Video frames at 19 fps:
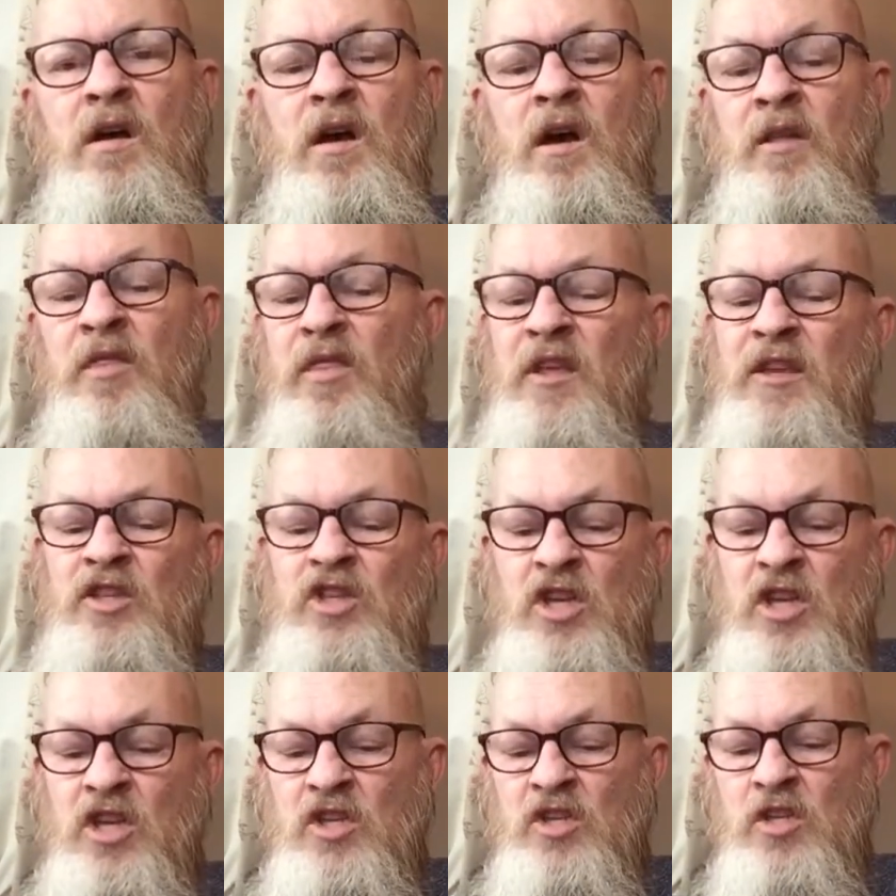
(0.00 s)
I think
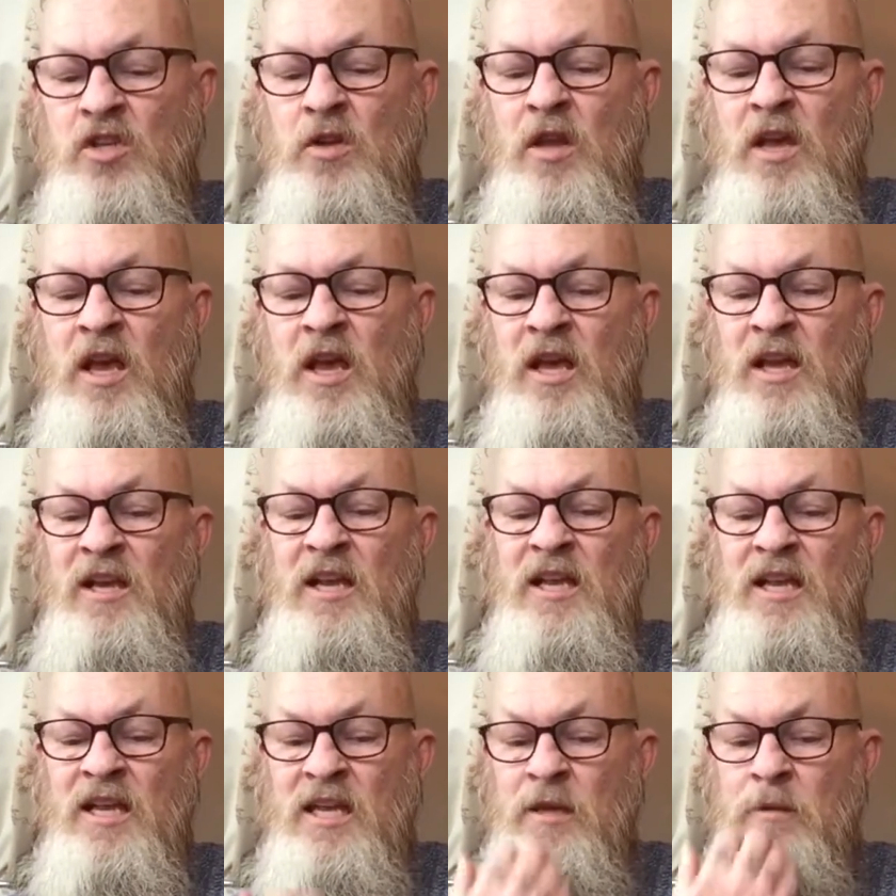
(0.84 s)
she could,
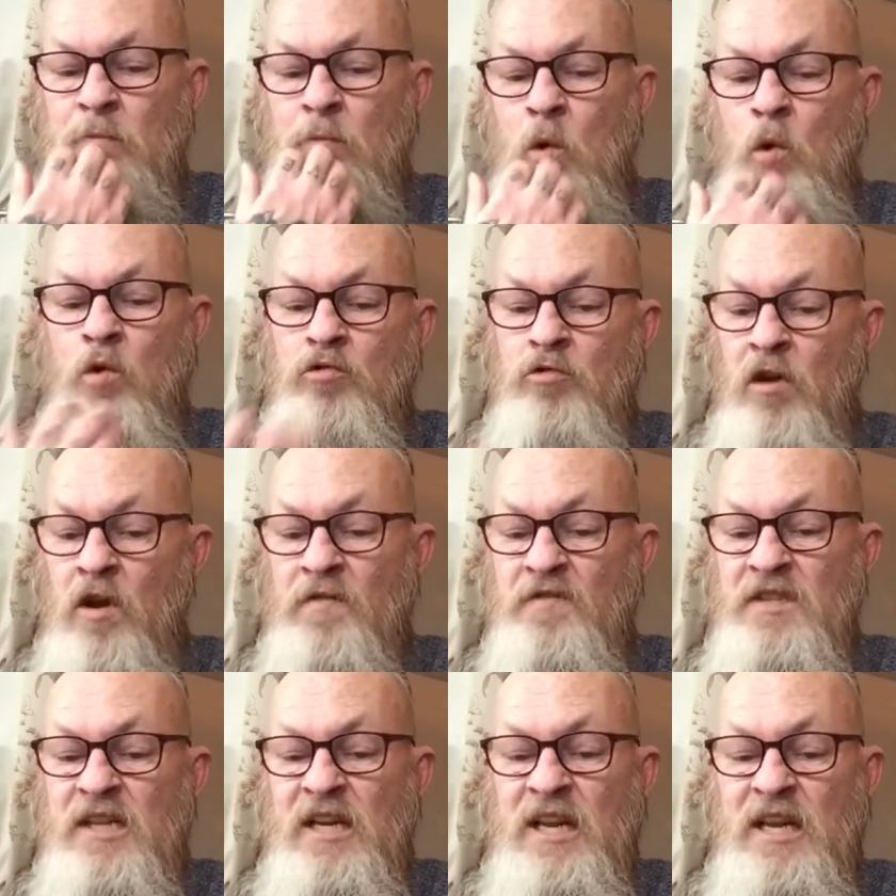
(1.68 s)
Lee, or
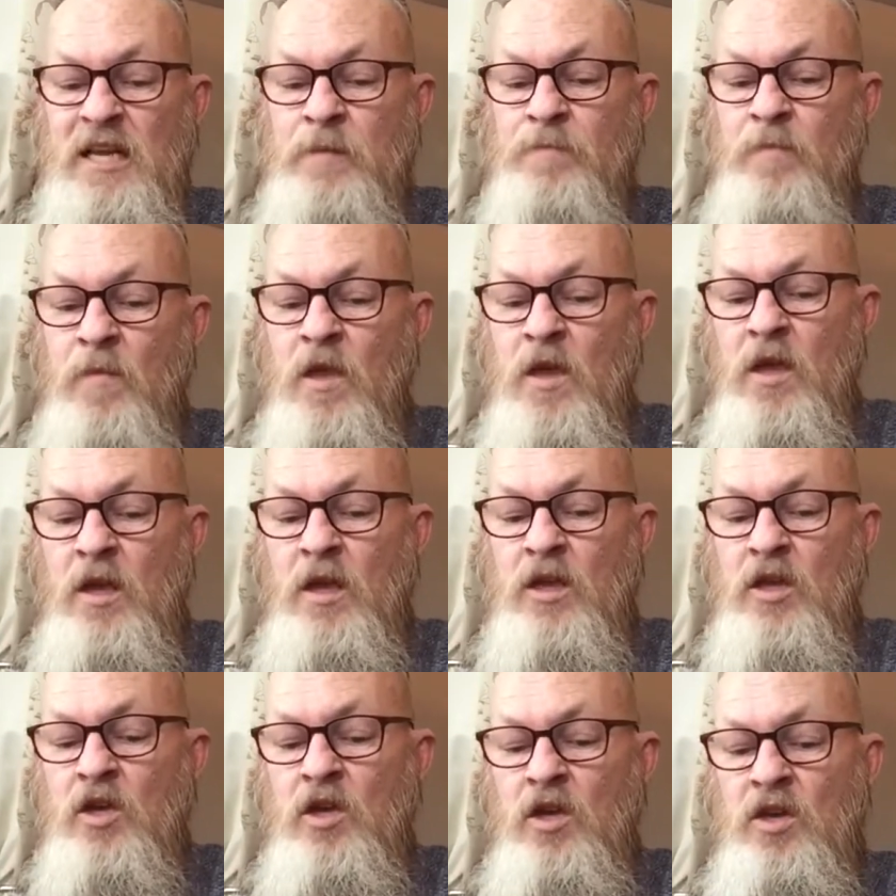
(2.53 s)
Craftyleigh,
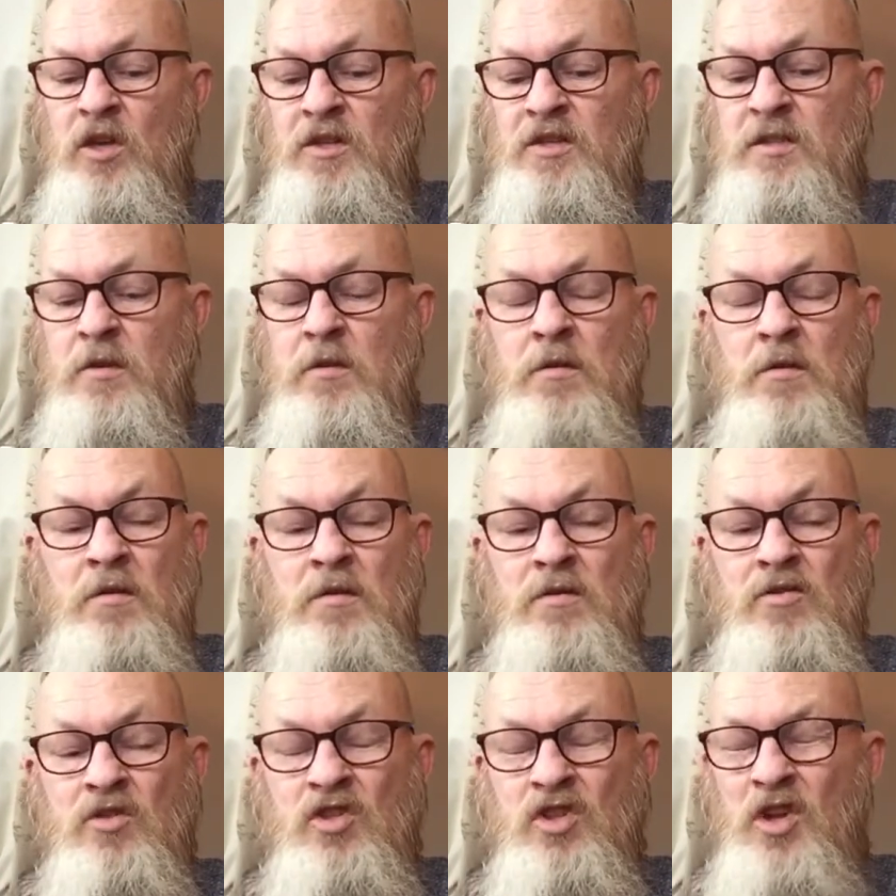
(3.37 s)
could
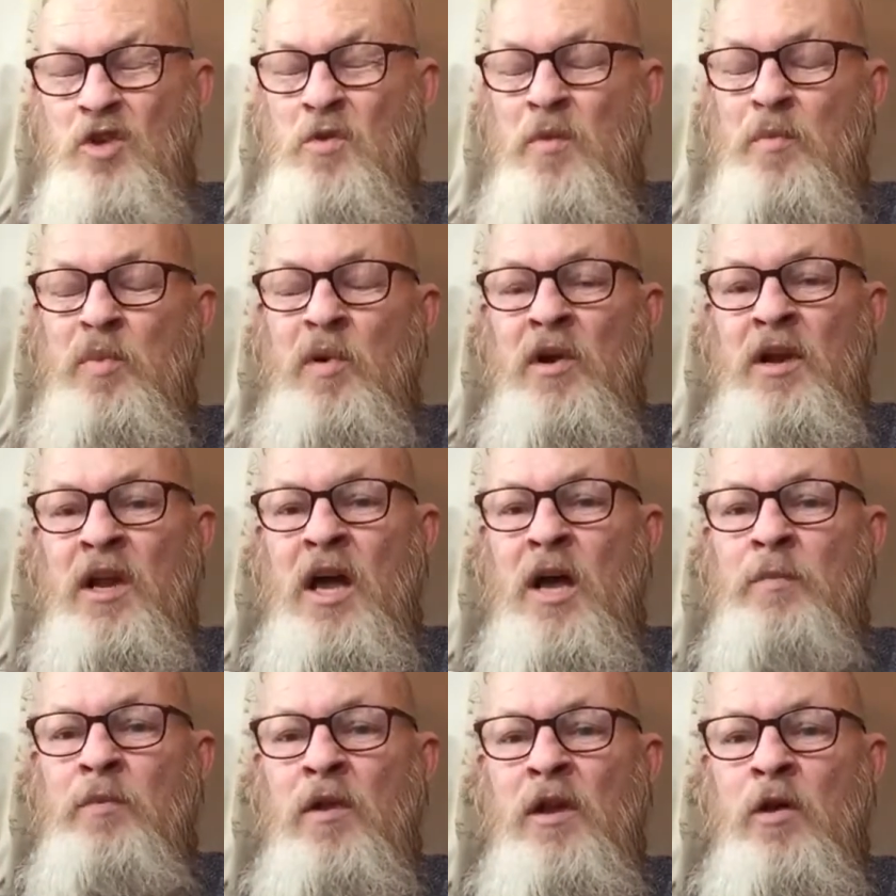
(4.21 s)
do with putting it
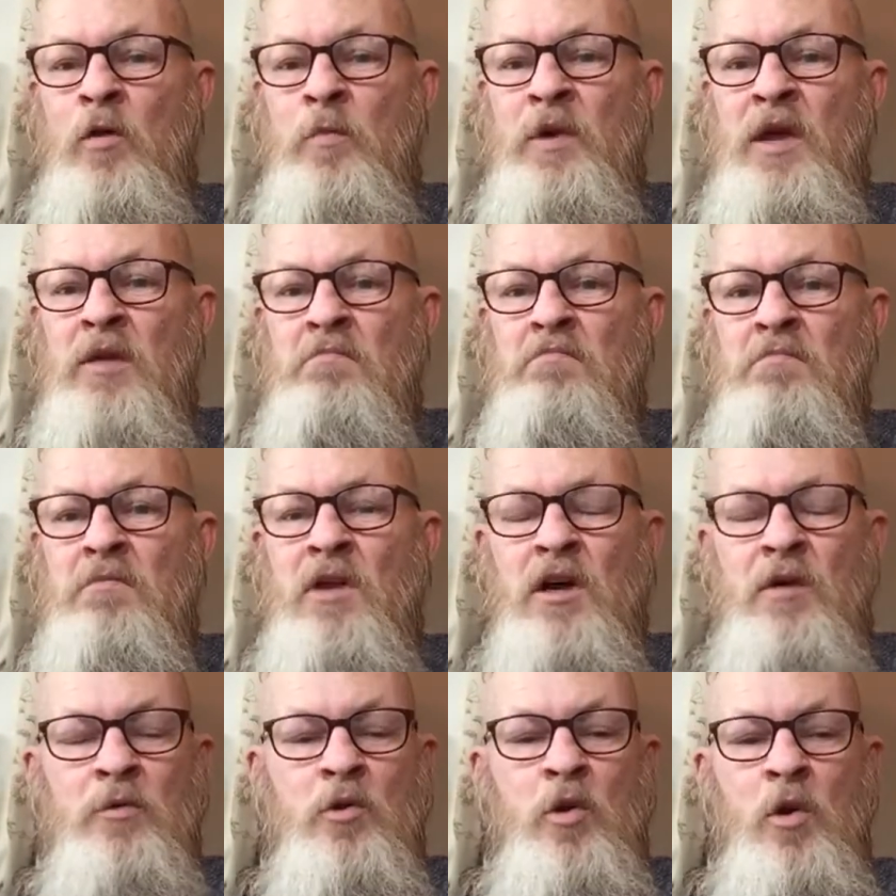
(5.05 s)
up a little bit.
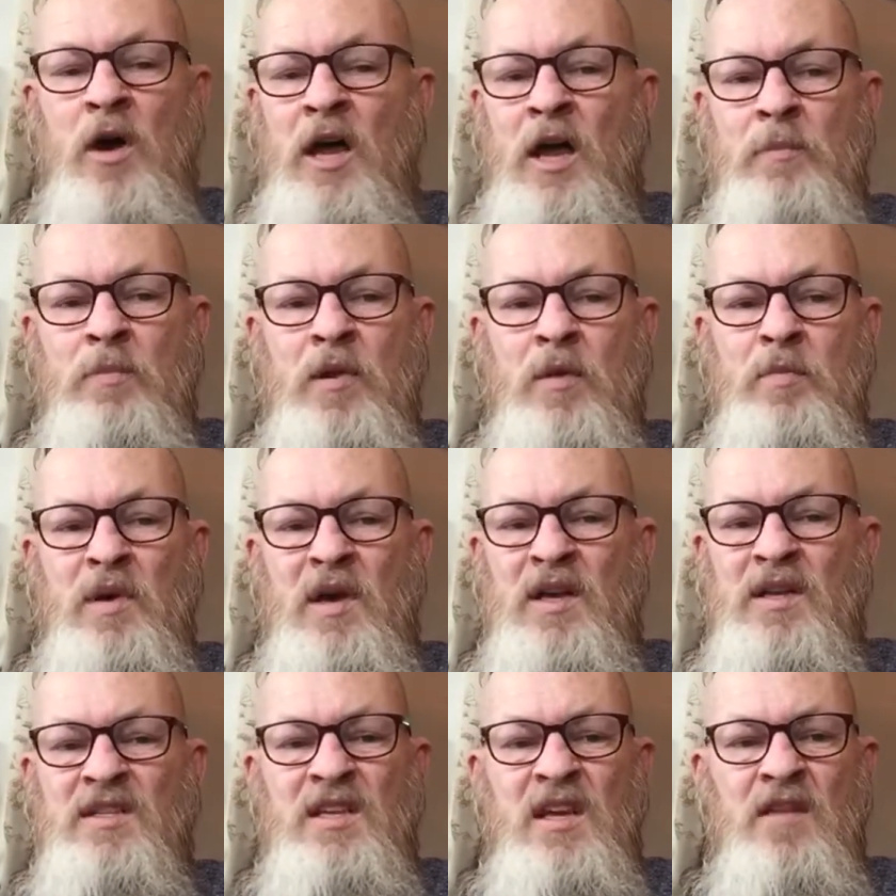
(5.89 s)
I would quite happily
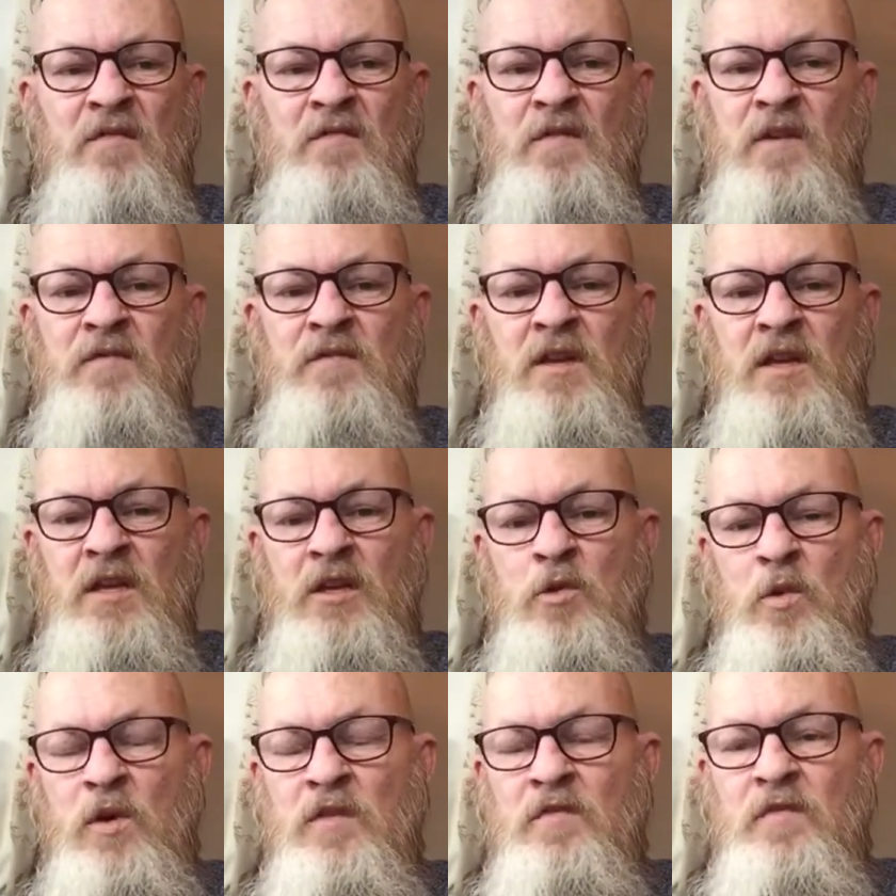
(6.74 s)
pay 10, 15
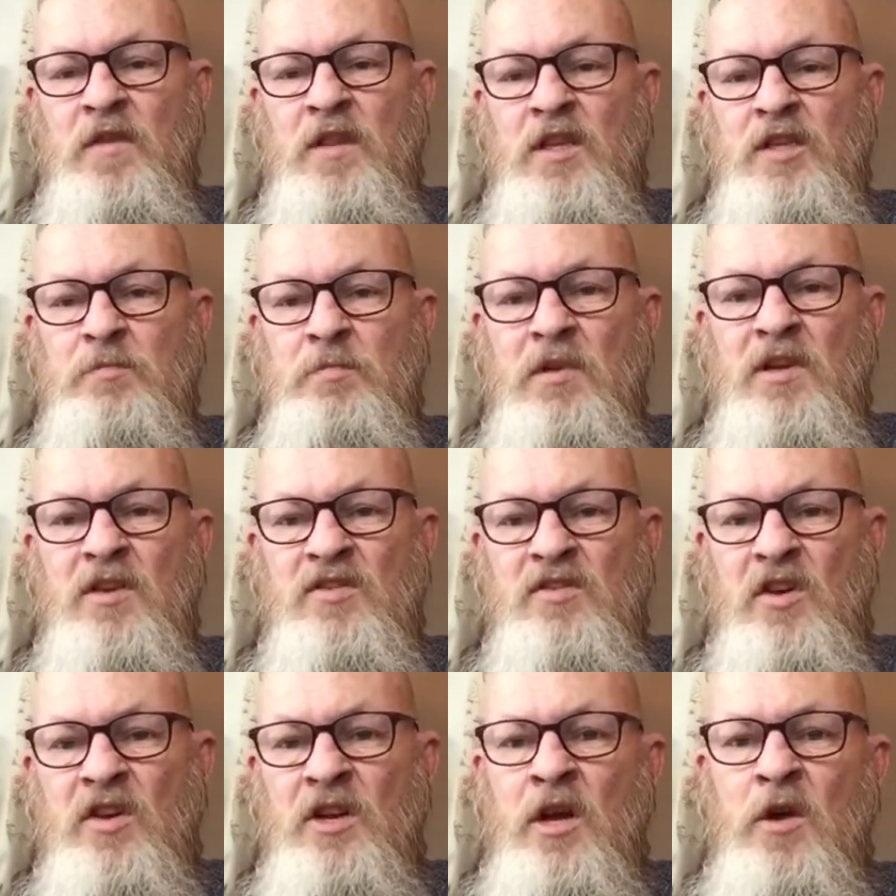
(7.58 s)
quid for this because
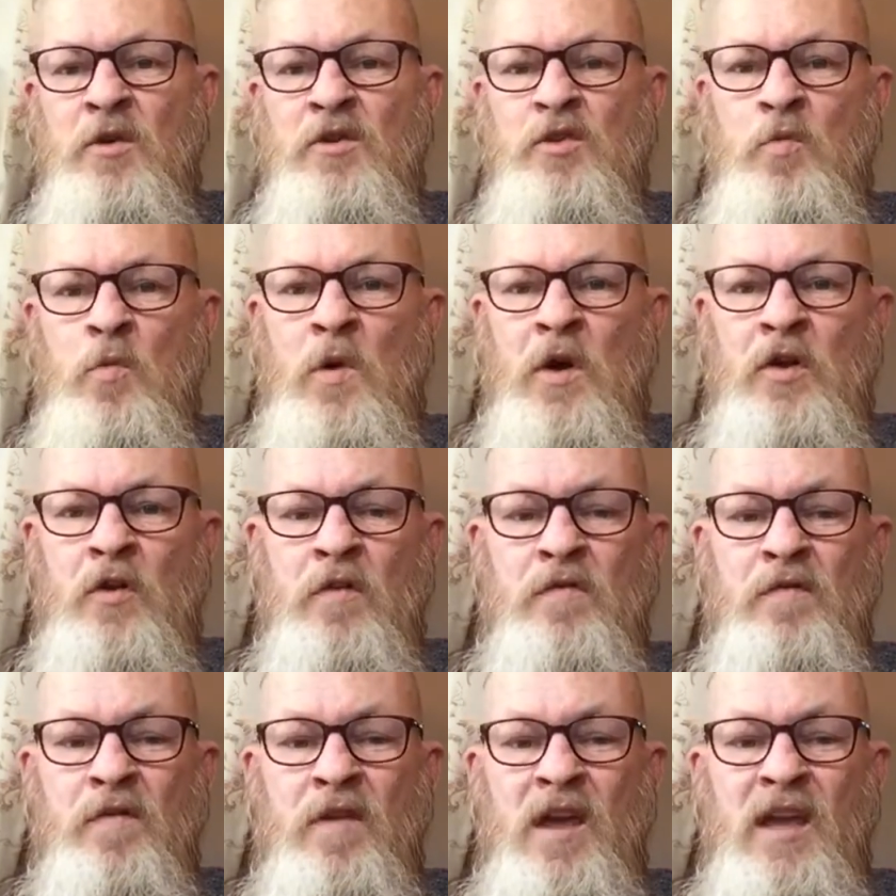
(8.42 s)
I know it's a
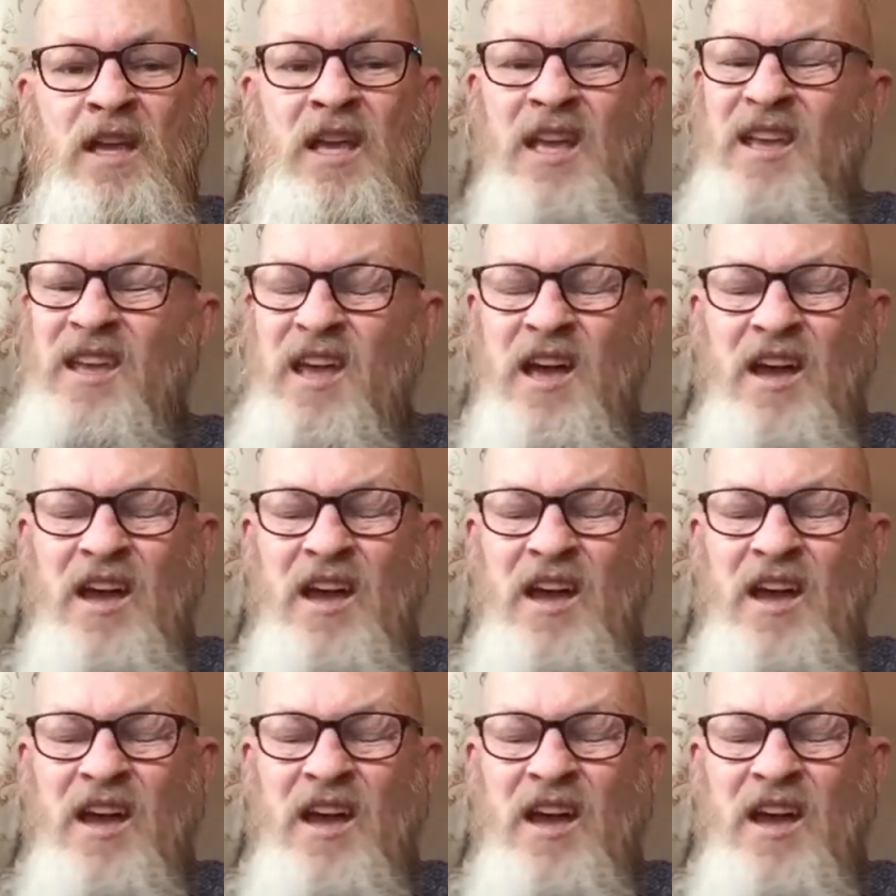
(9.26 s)
one-off thing.